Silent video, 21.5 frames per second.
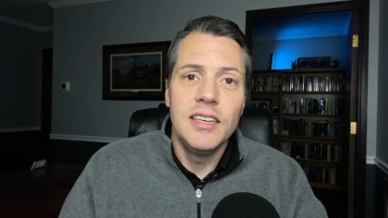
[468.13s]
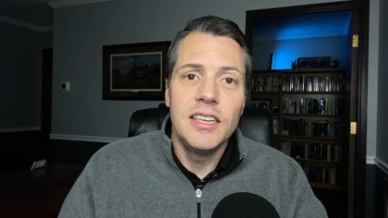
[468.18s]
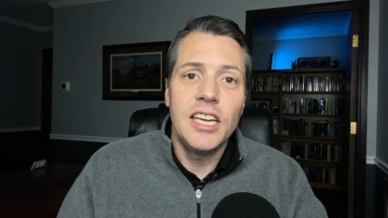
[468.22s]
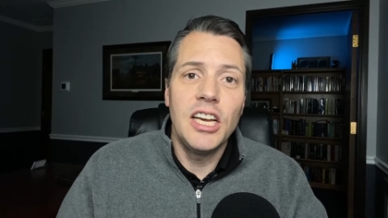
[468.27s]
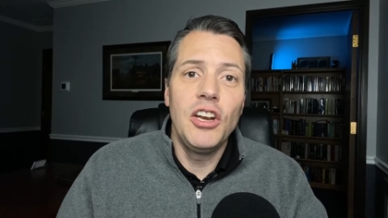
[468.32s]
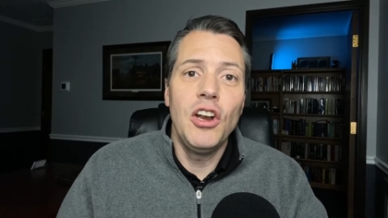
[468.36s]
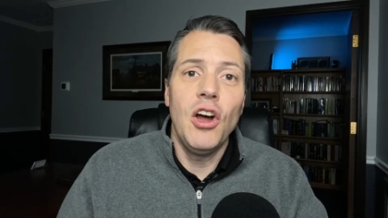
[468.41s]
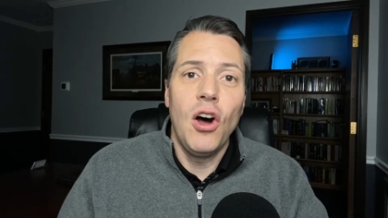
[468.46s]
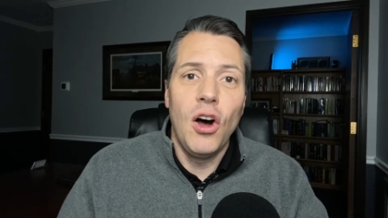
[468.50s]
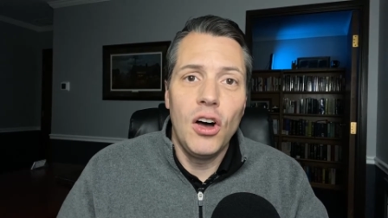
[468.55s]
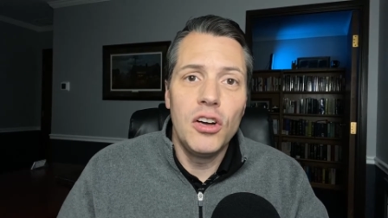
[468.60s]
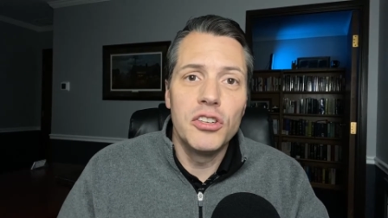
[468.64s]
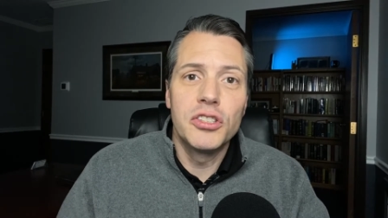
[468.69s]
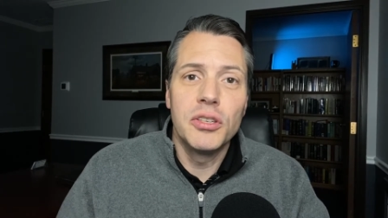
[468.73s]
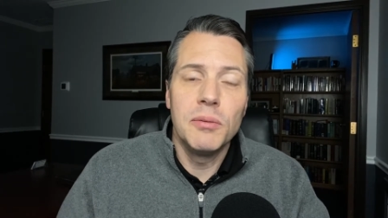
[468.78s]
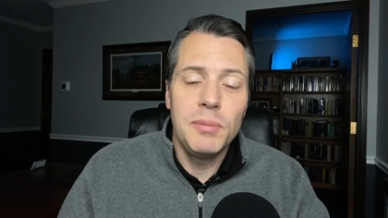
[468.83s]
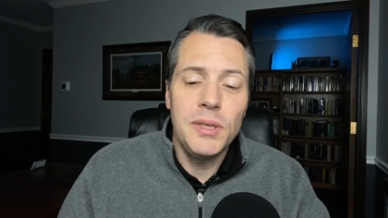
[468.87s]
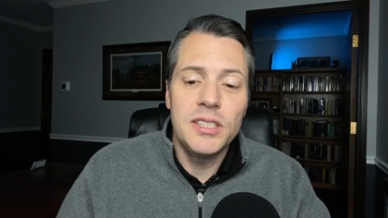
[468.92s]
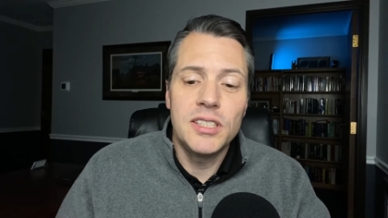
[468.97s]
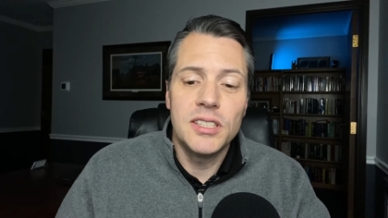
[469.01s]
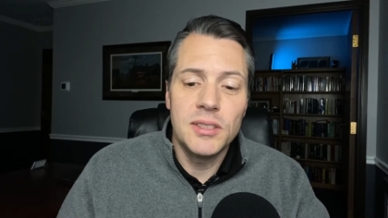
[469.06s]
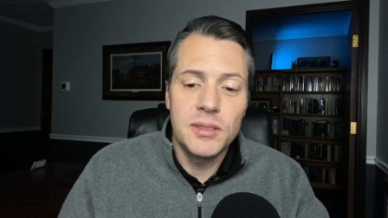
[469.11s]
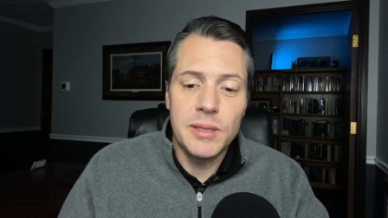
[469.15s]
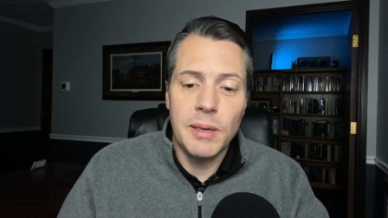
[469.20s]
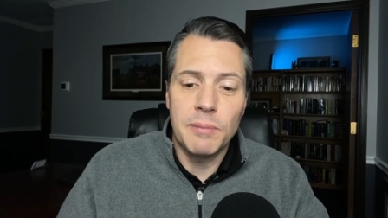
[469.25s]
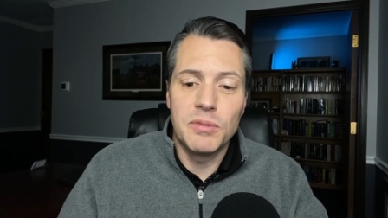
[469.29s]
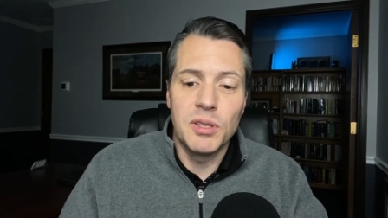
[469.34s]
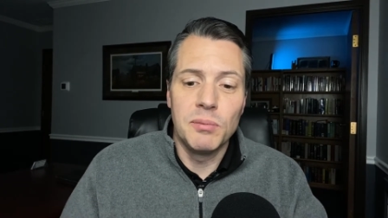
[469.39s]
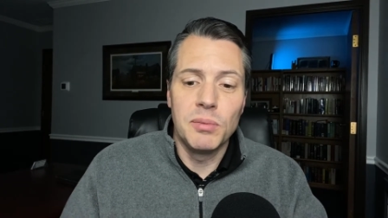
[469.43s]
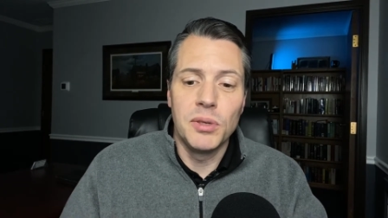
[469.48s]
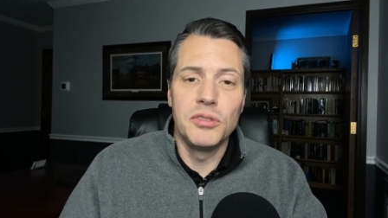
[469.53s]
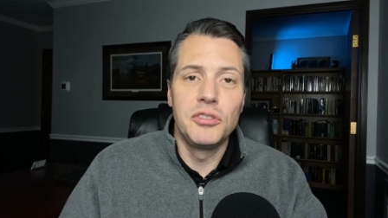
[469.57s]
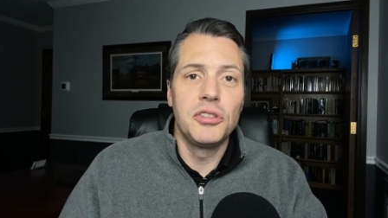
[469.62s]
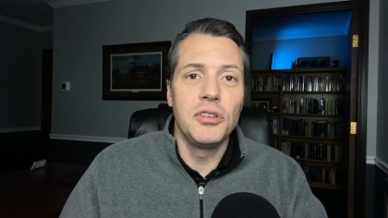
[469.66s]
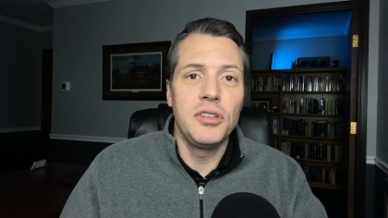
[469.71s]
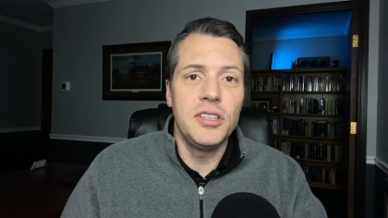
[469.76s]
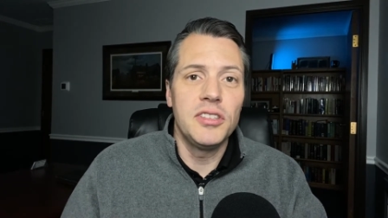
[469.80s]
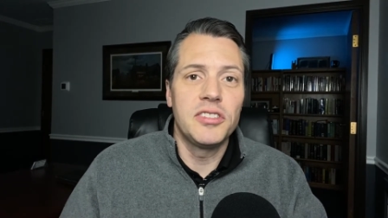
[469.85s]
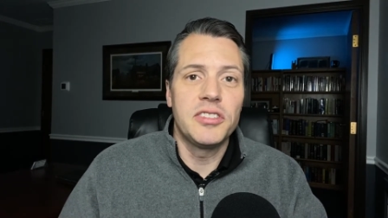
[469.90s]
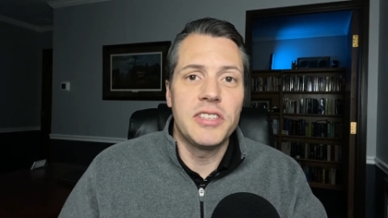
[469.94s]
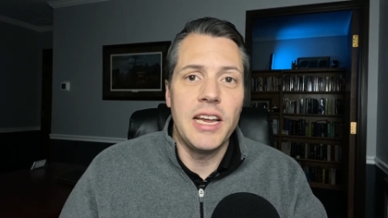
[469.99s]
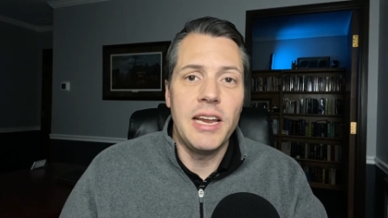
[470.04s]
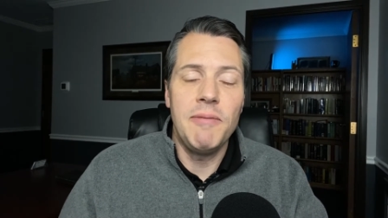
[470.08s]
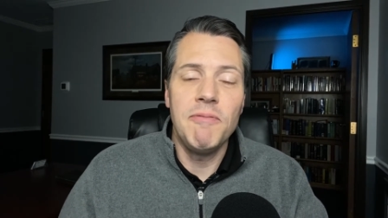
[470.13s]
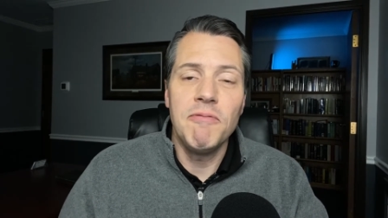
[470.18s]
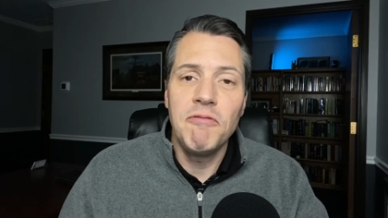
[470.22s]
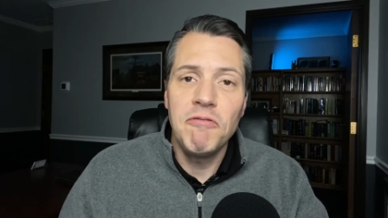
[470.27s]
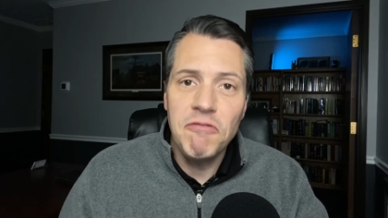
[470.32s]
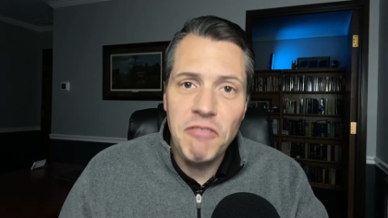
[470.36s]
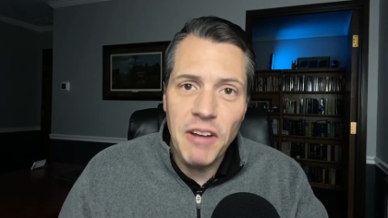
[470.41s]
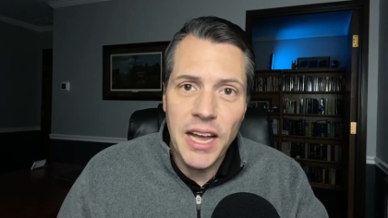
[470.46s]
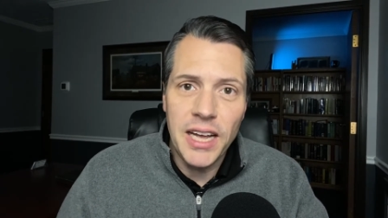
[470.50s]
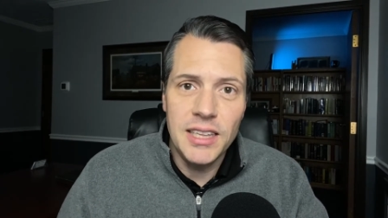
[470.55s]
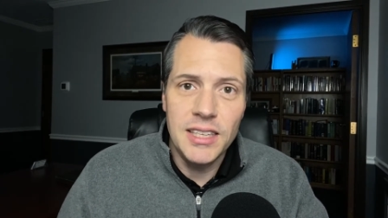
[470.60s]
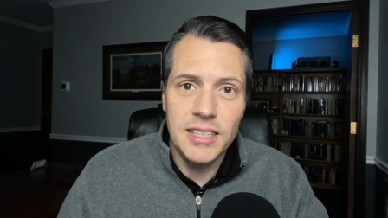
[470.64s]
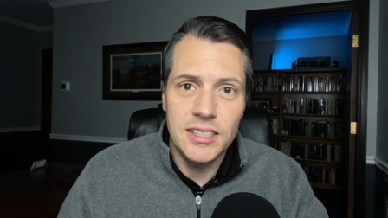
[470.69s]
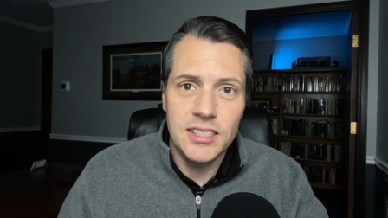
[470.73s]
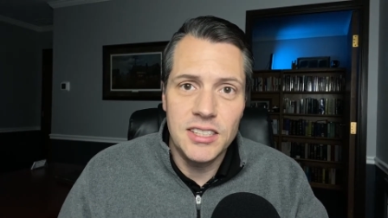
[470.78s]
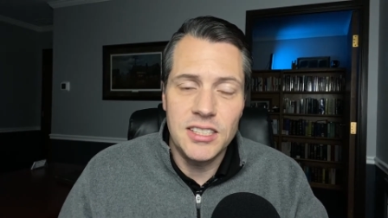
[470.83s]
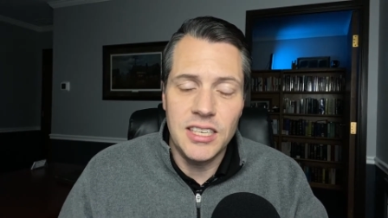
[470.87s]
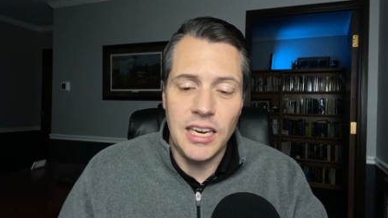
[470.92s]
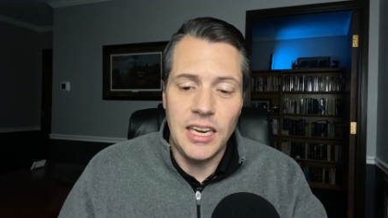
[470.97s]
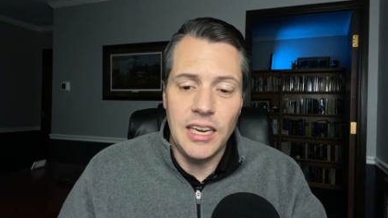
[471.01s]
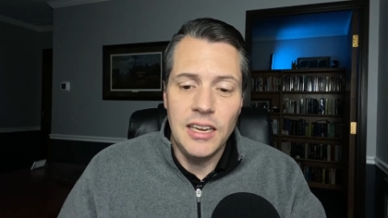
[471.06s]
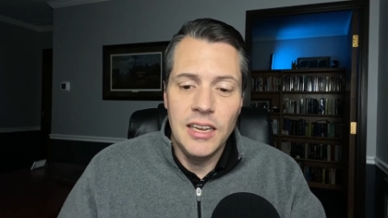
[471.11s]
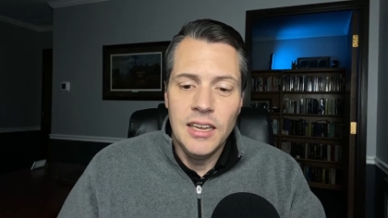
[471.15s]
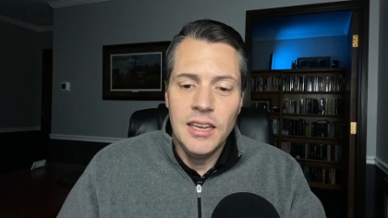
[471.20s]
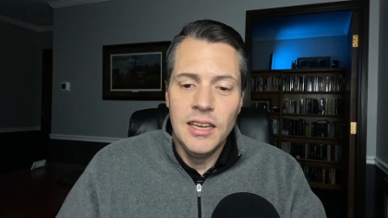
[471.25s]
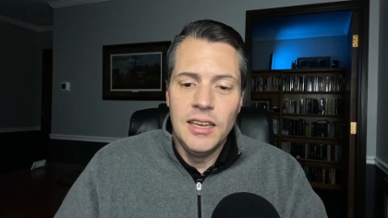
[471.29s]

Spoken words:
can also be susceptible to the same fallacy.